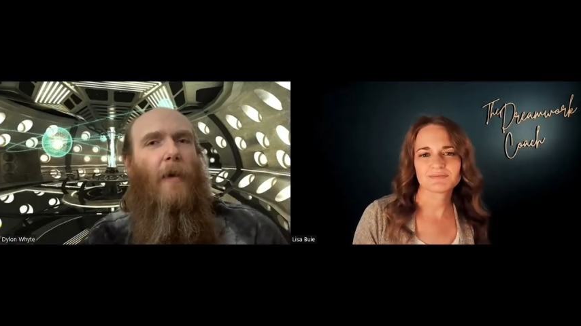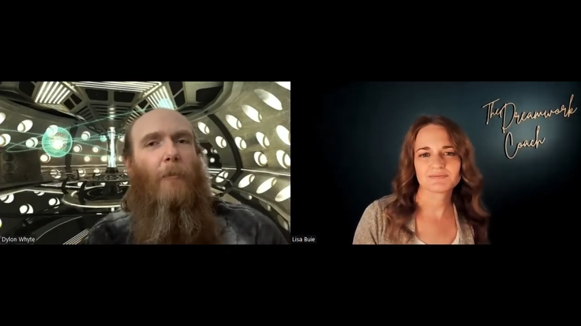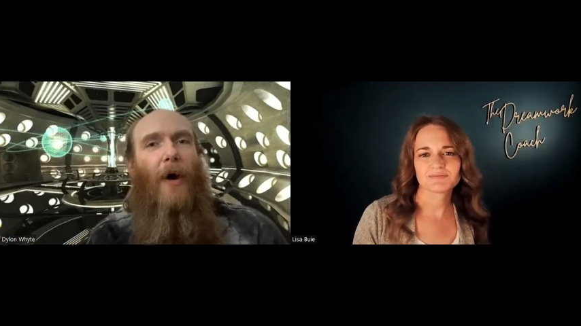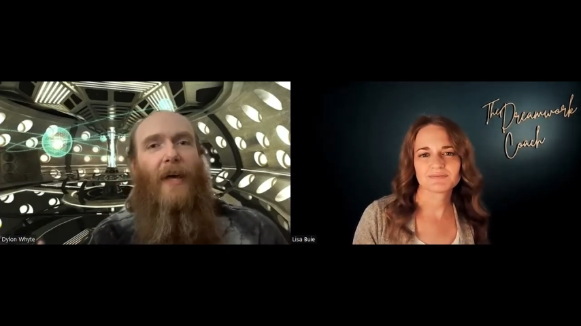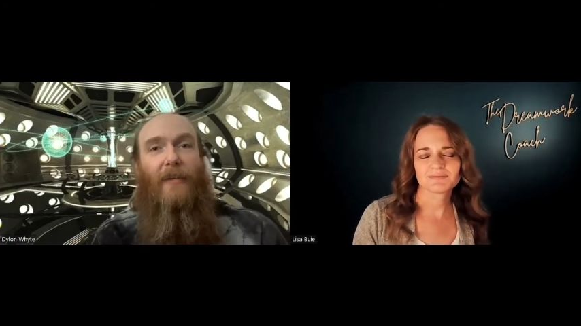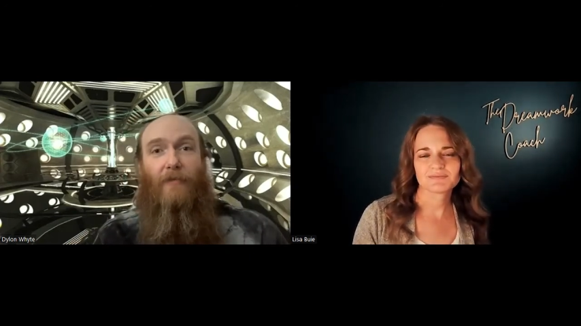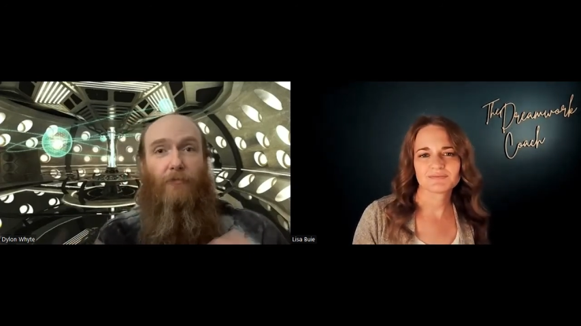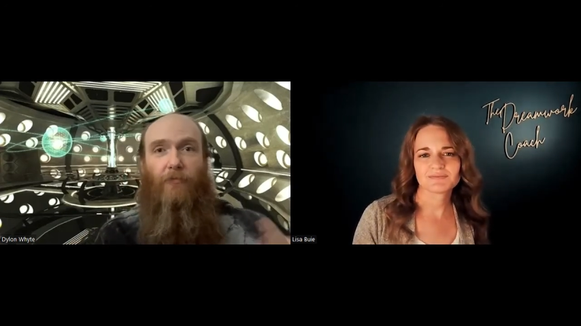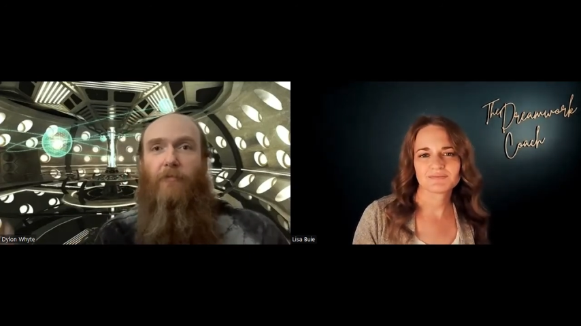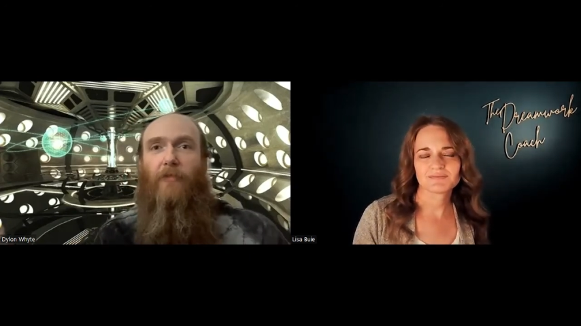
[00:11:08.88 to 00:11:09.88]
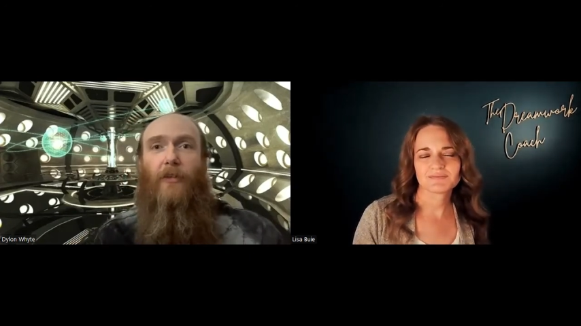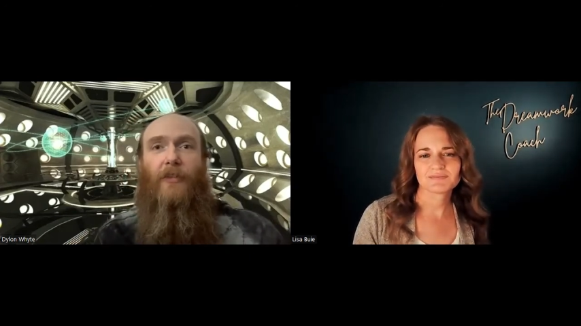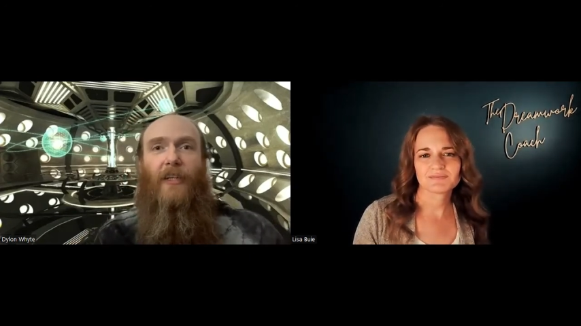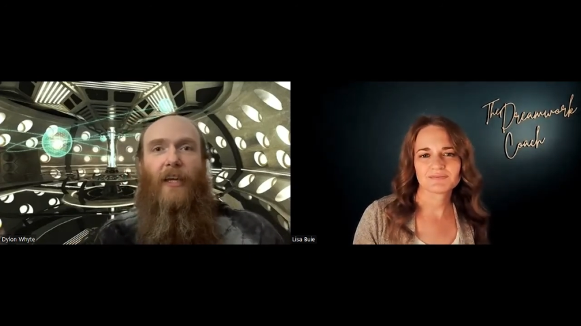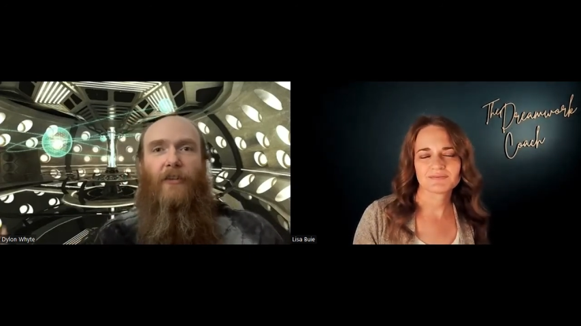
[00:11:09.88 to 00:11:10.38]
Speaker 1: But little
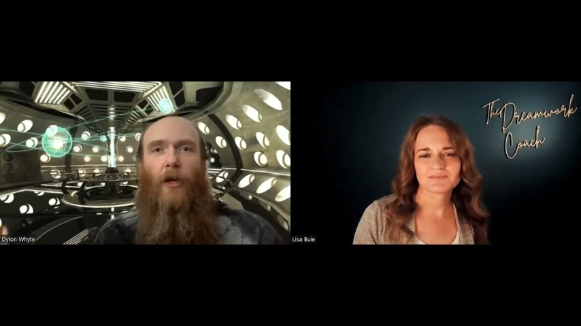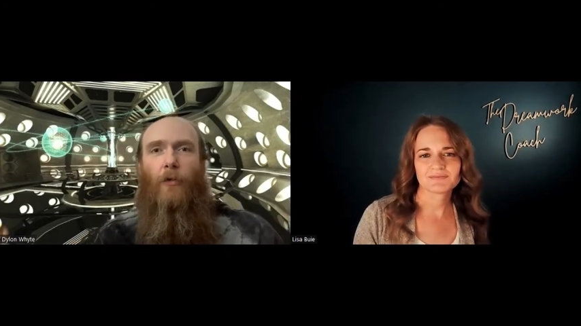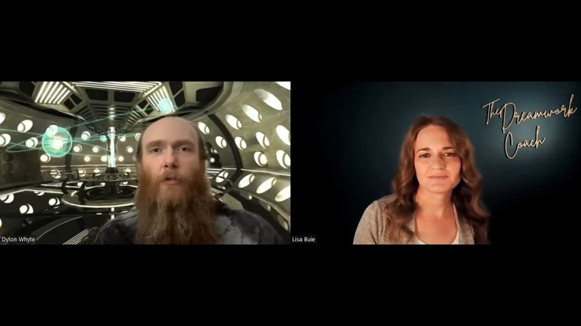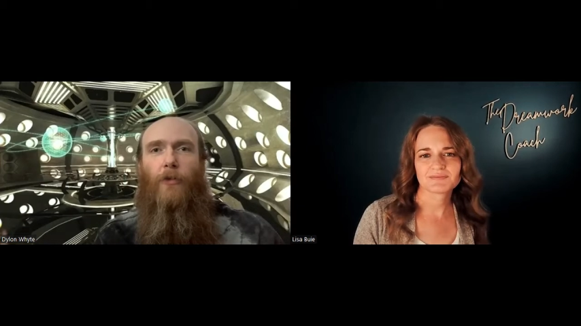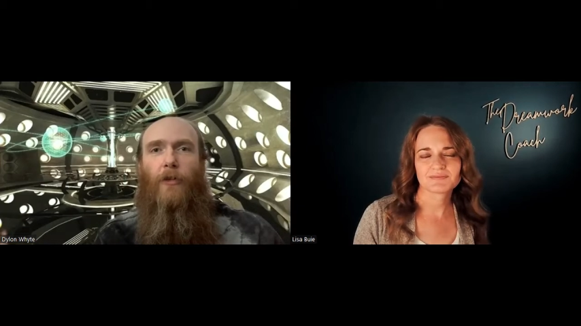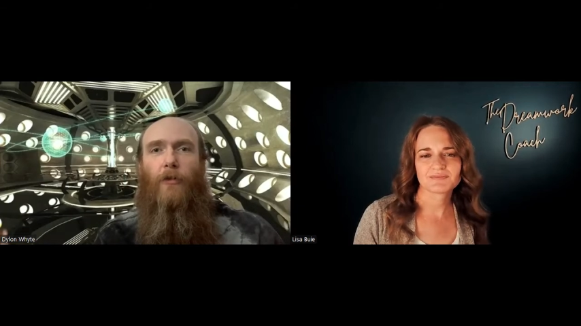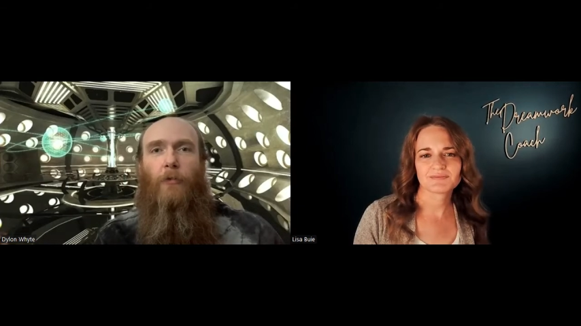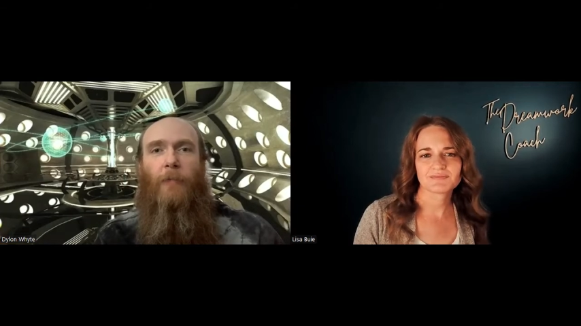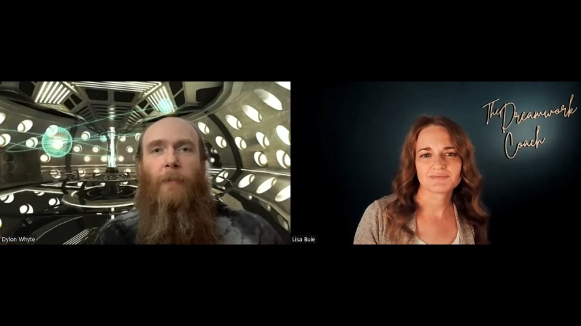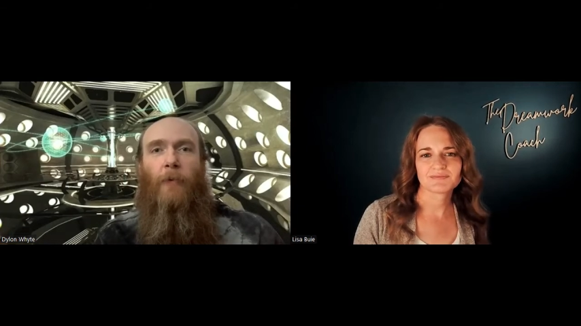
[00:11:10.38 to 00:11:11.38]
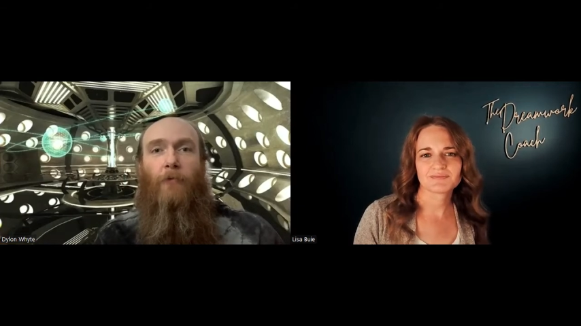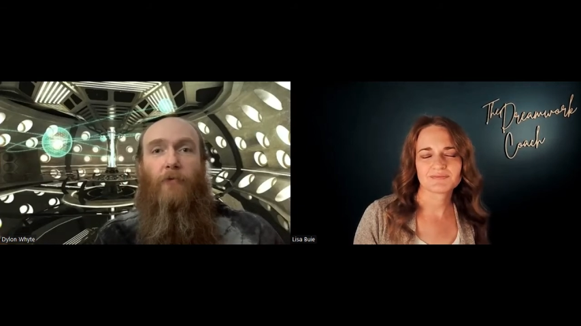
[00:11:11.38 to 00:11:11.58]
did I know that there are people